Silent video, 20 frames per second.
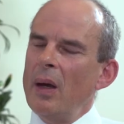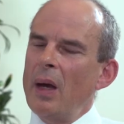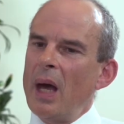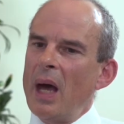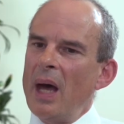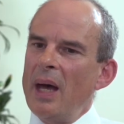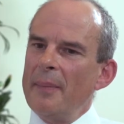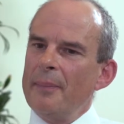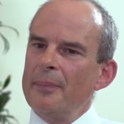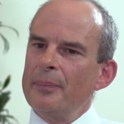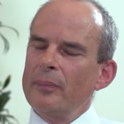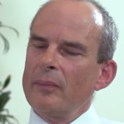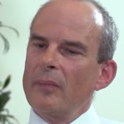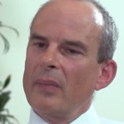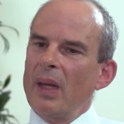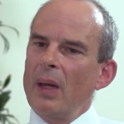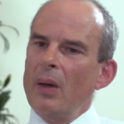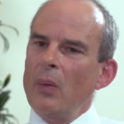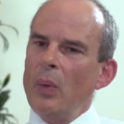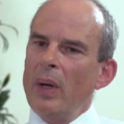
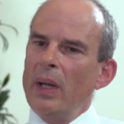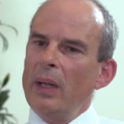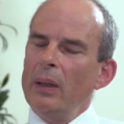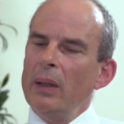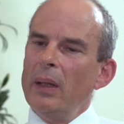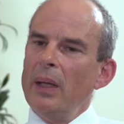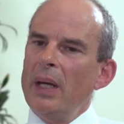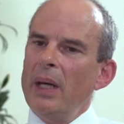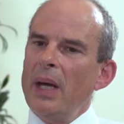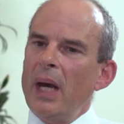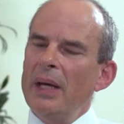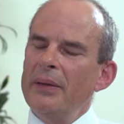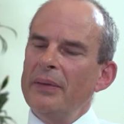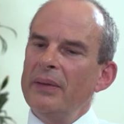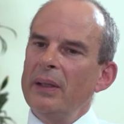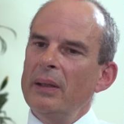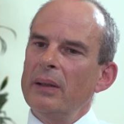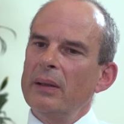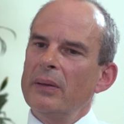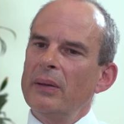Well, I
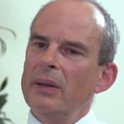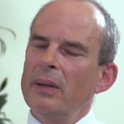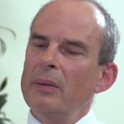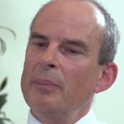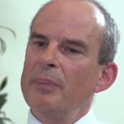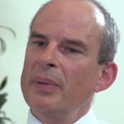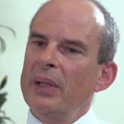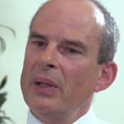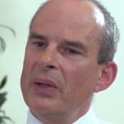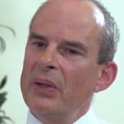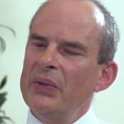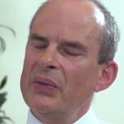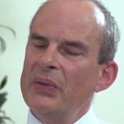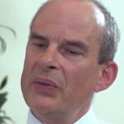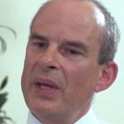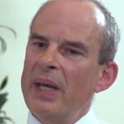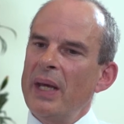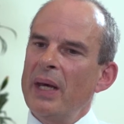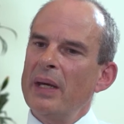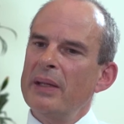think that because
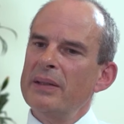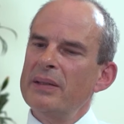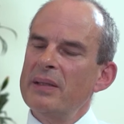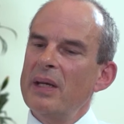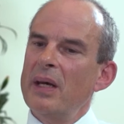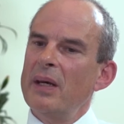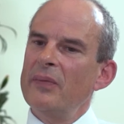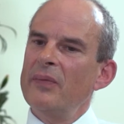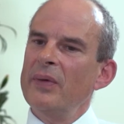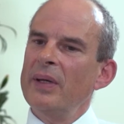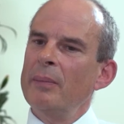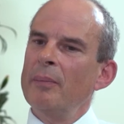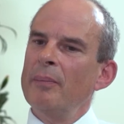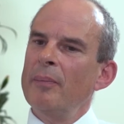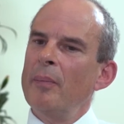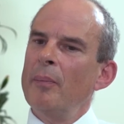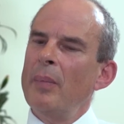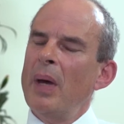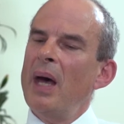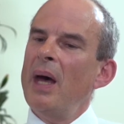they are
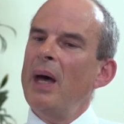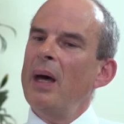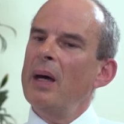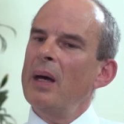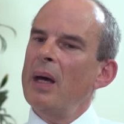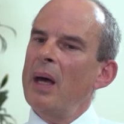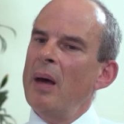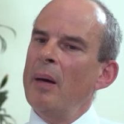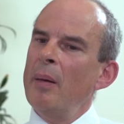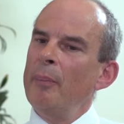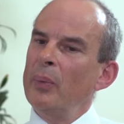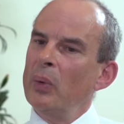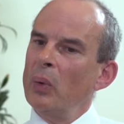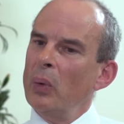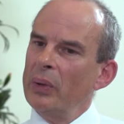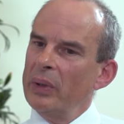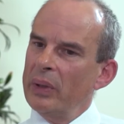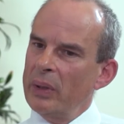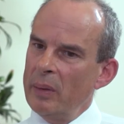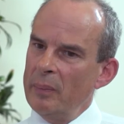serving a
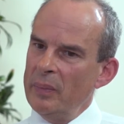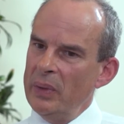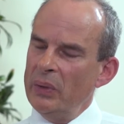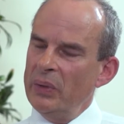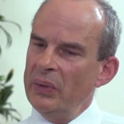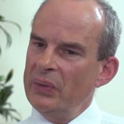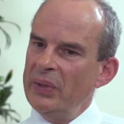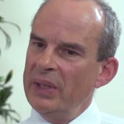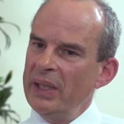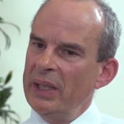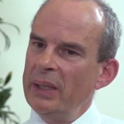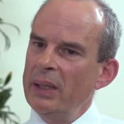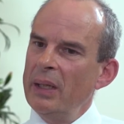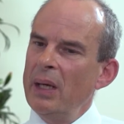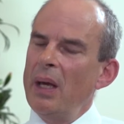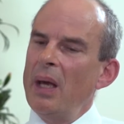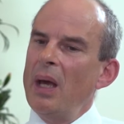broader community,